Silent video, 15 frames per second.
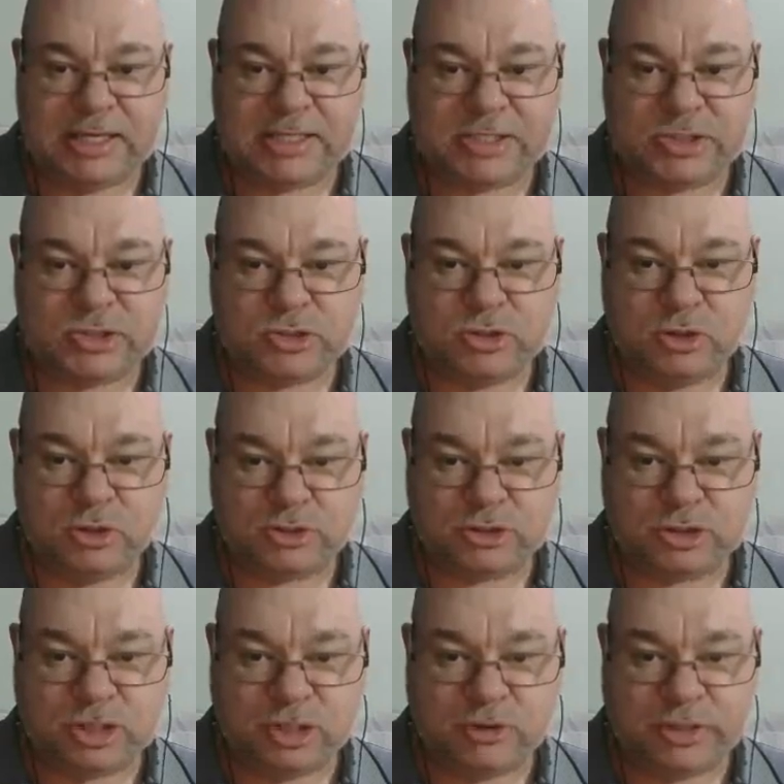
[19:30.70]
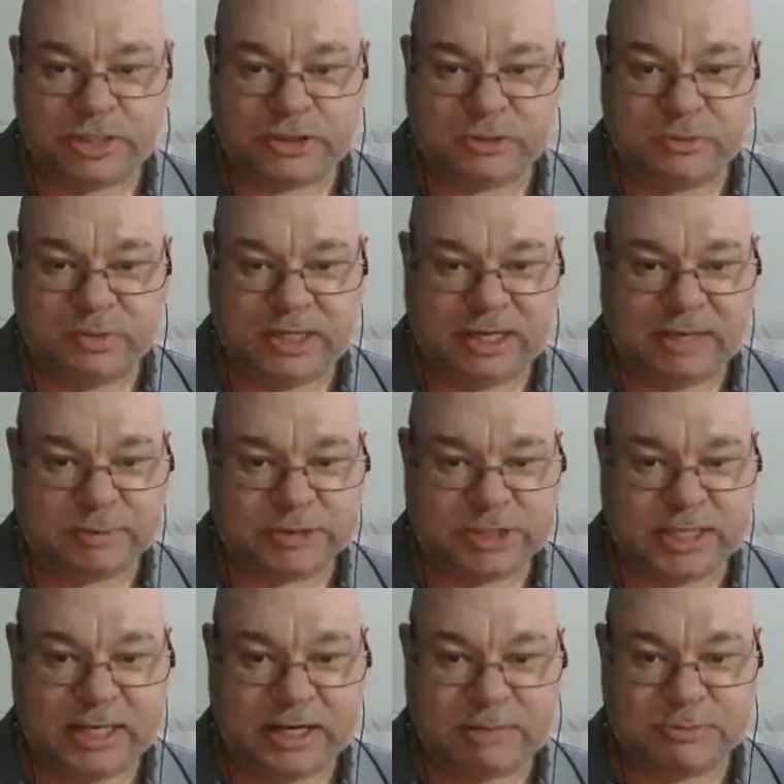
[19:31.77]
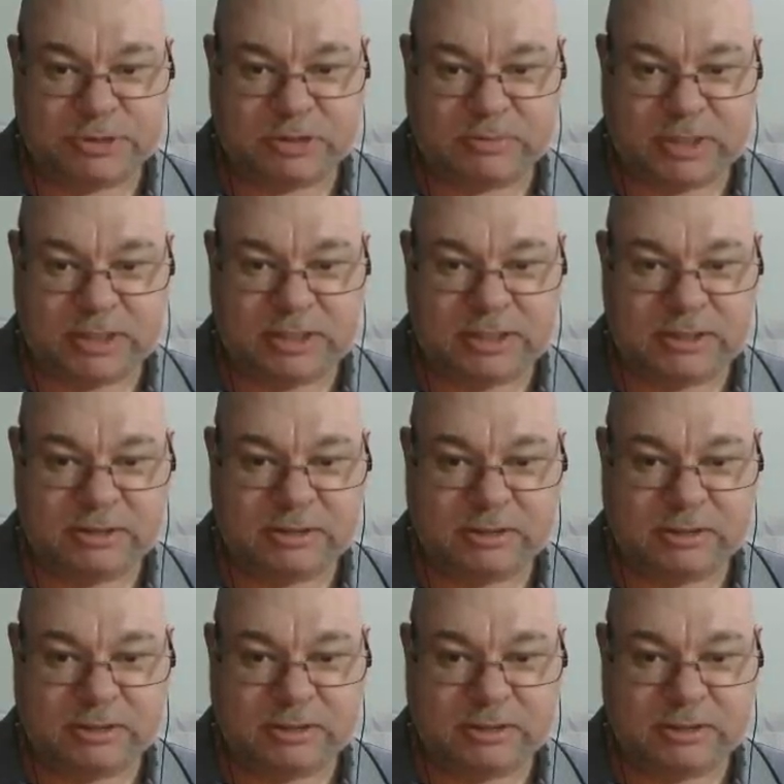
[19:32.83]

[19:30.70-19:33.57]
is not going to be able to get up to me.